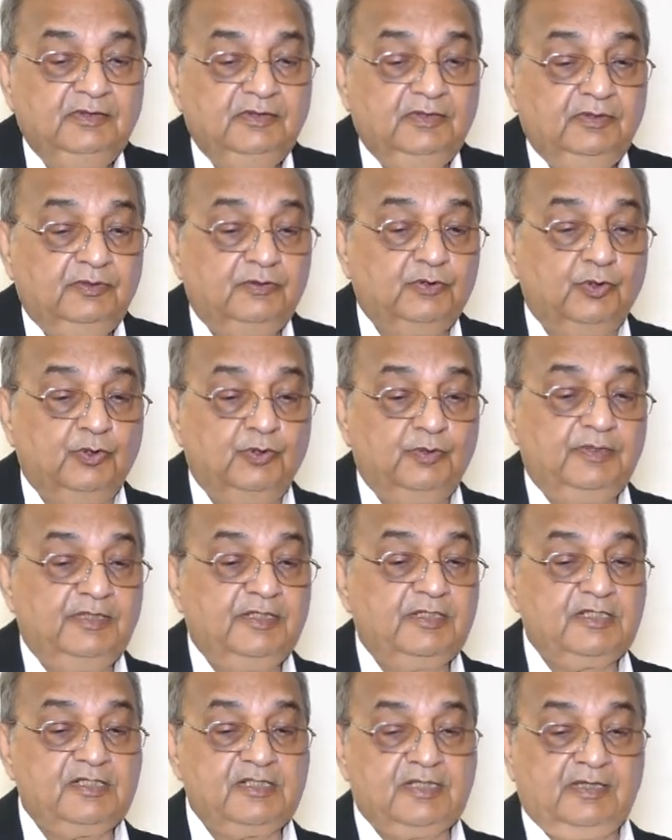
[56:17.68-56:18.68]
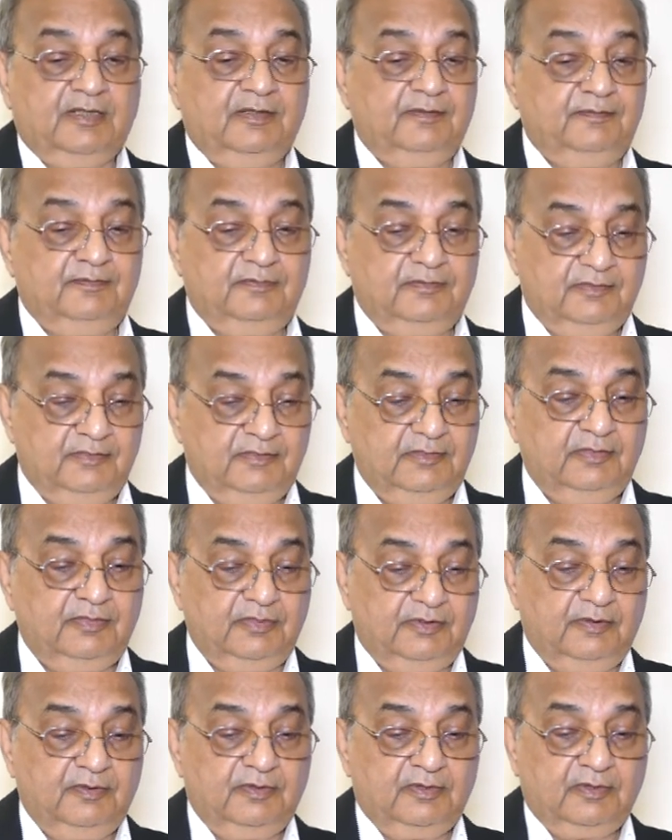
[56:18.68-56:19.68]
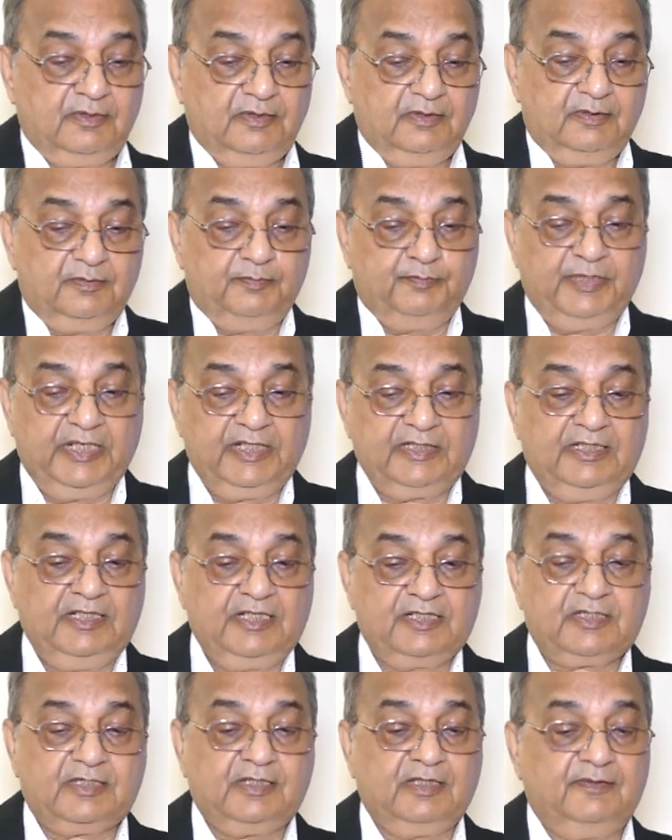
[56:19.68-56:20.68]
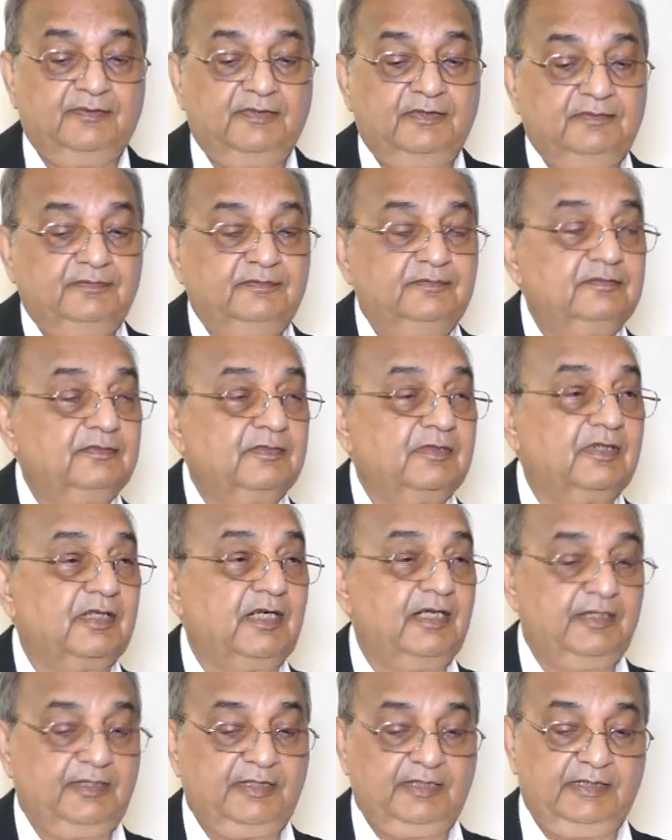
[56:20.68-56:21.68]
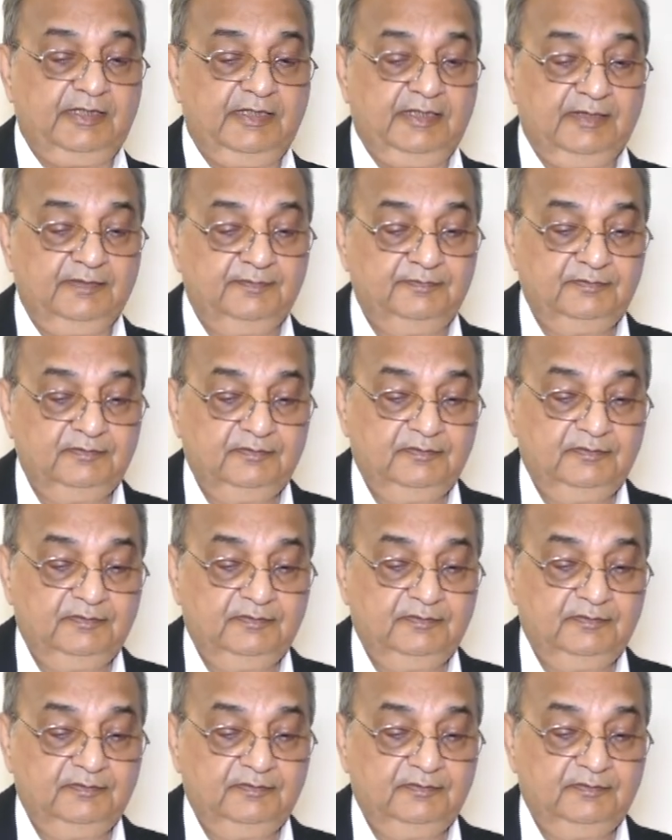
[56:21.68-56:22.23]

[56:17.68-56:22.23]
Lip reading: Though it is a big list of criteria.